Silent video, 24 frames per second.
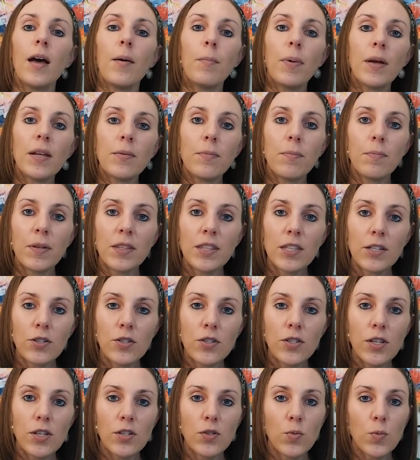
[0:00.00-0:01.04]
but but
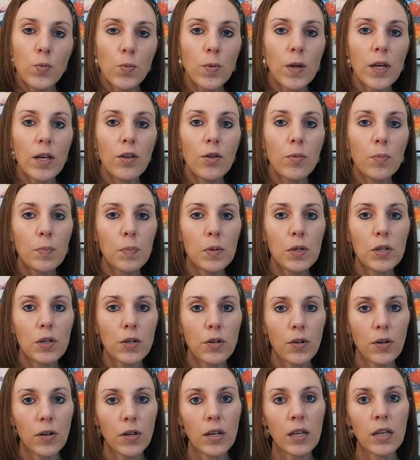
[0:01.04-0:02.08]
there's this real
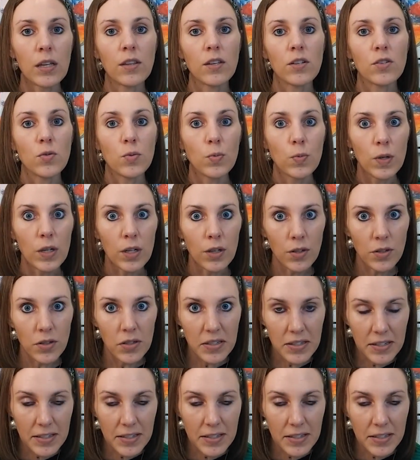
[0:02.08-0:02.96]
purity this real